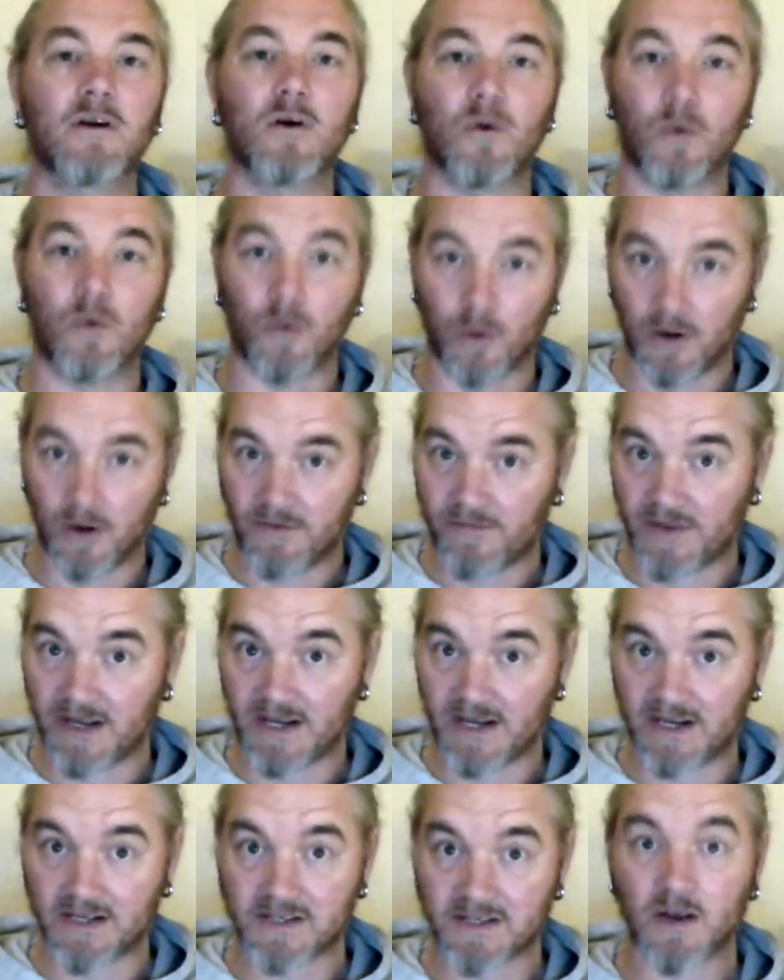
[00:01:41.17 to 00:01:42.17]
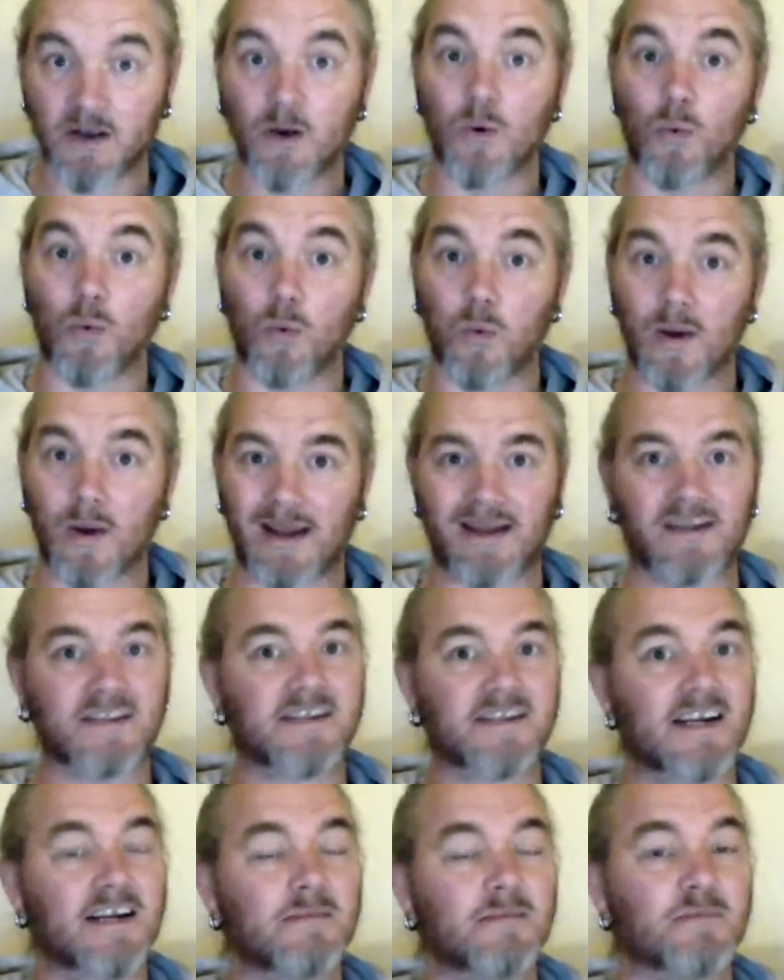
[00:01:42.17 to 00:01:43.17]
All of these weak
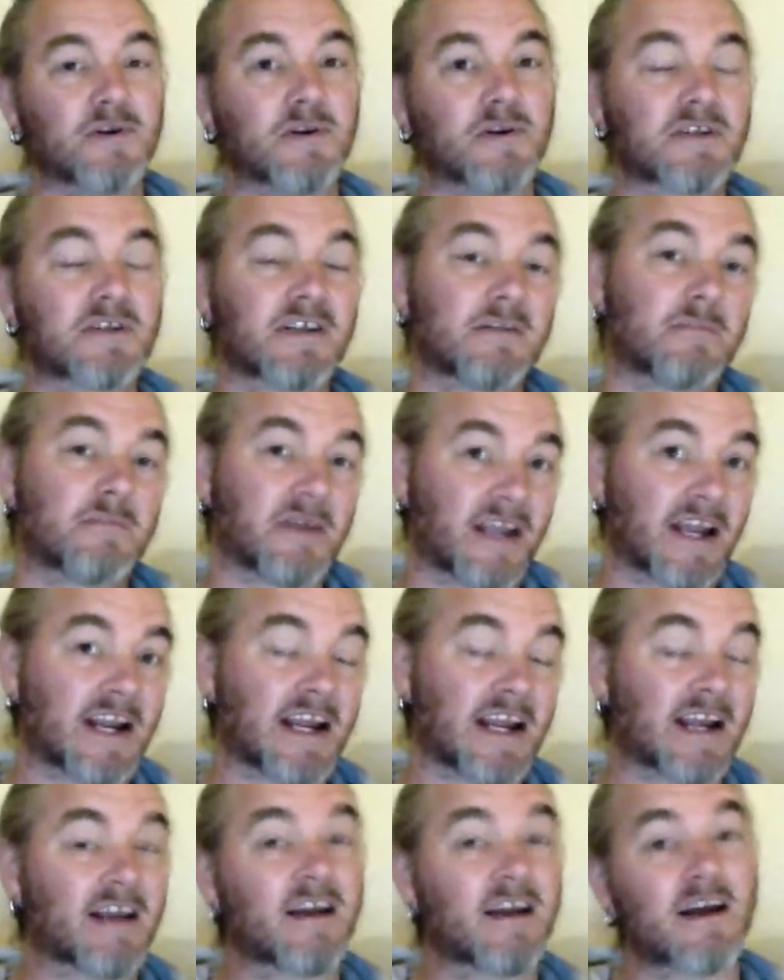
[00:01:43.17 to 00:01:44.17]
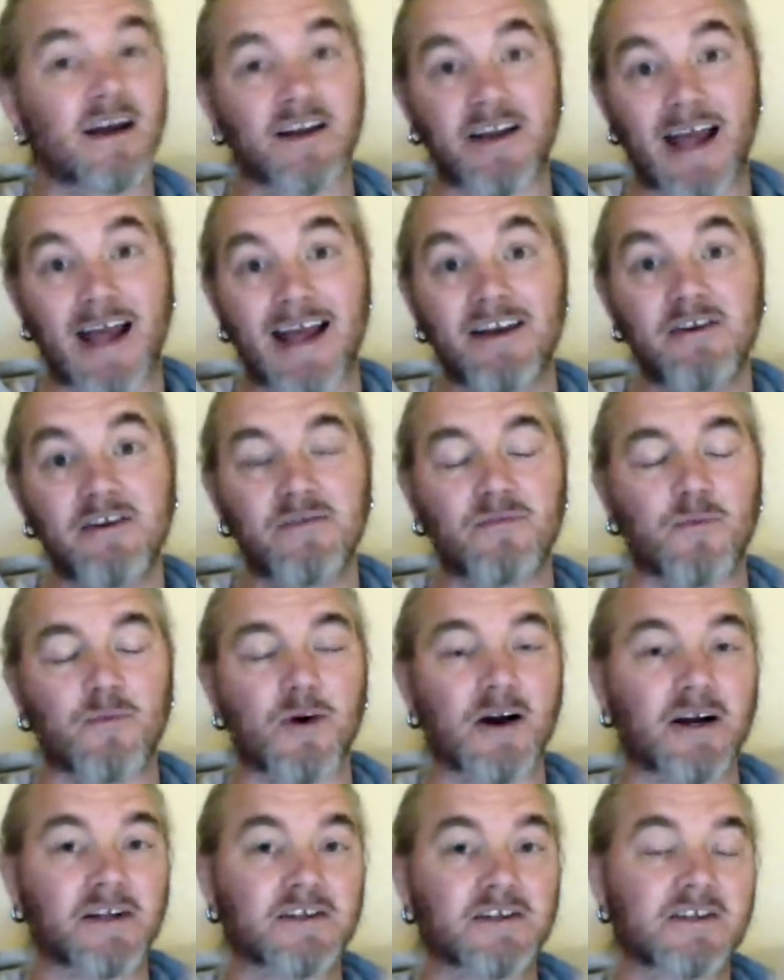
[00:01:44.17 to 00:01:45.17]
syllables at the beginning and end of
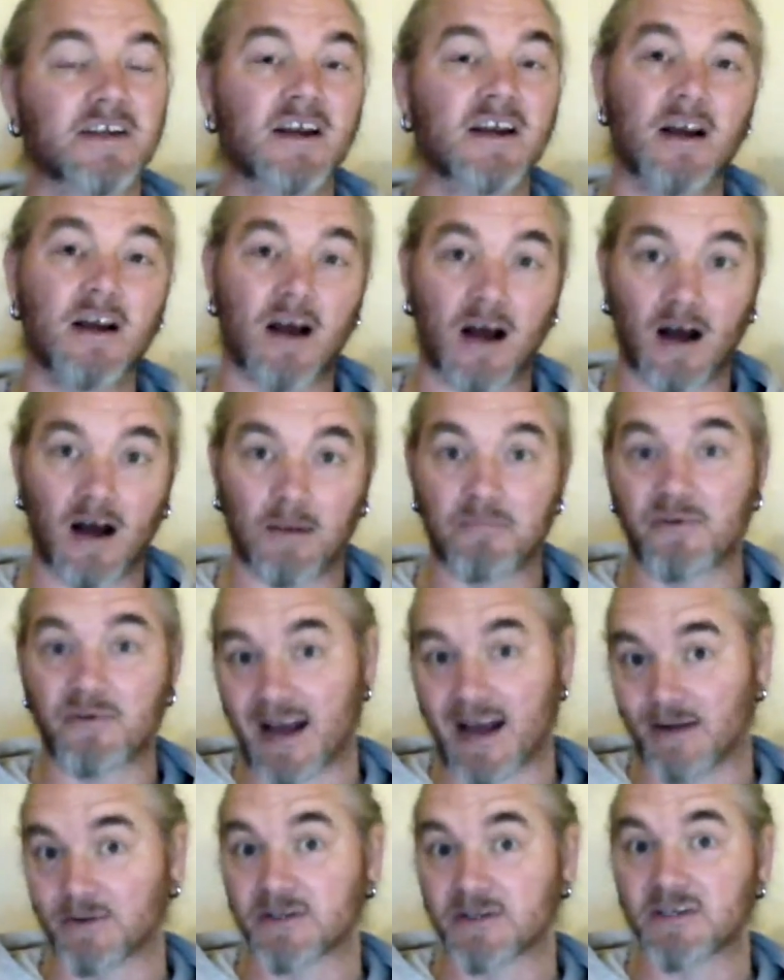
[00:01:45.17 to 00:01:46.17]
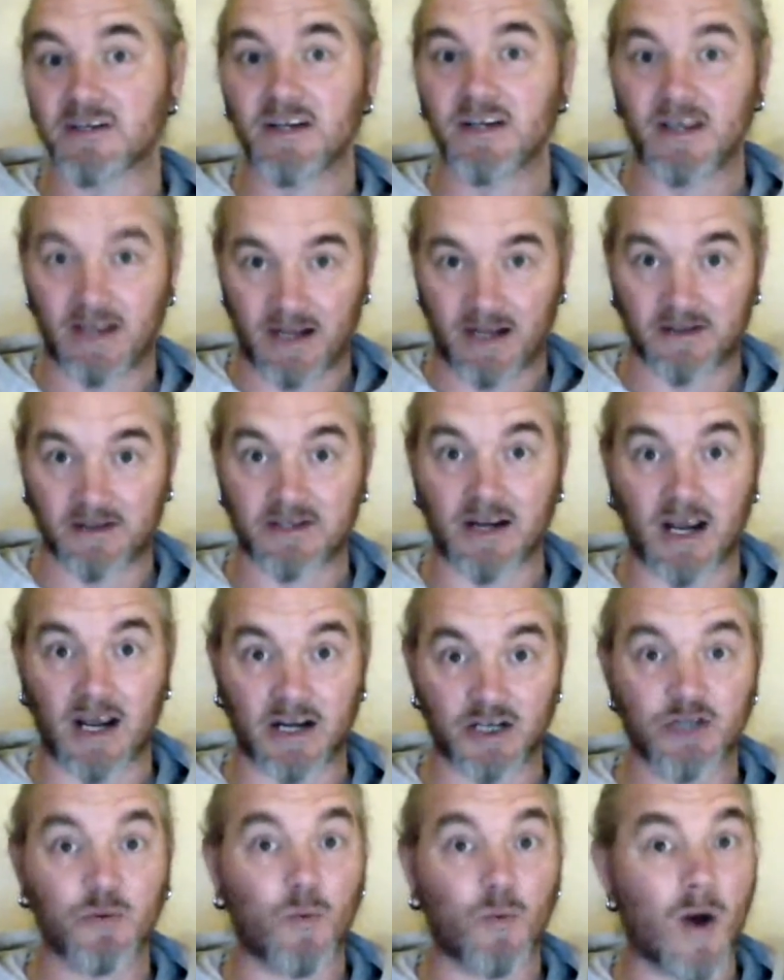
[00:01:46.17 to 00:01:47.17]
words are pronounced as a
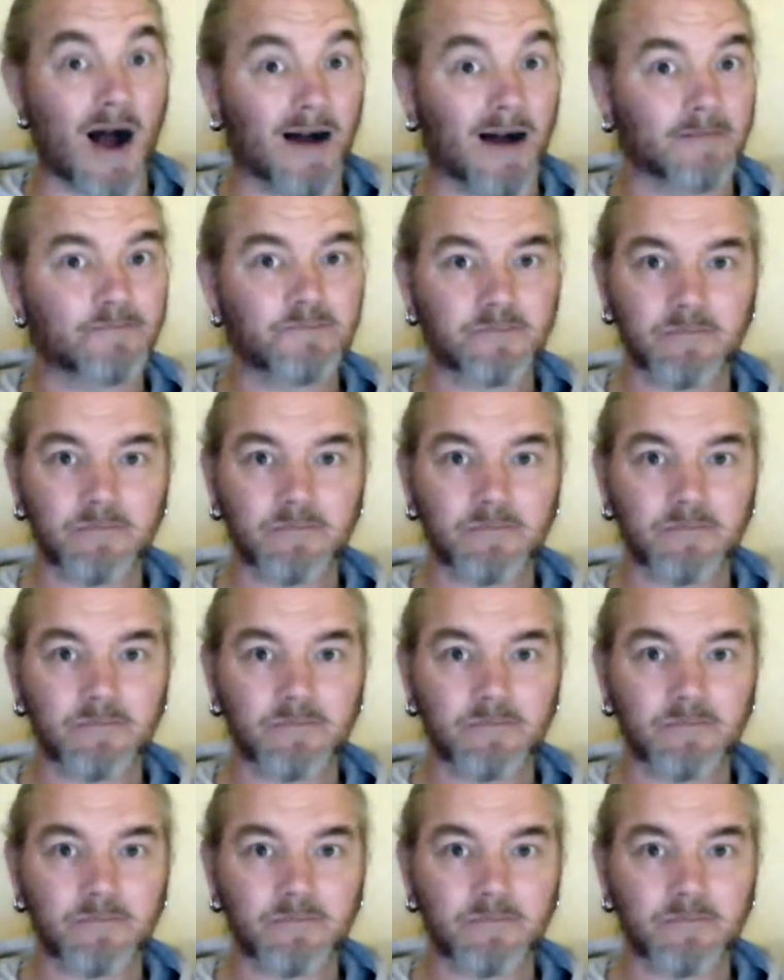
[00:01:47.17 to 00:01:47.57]
schwa.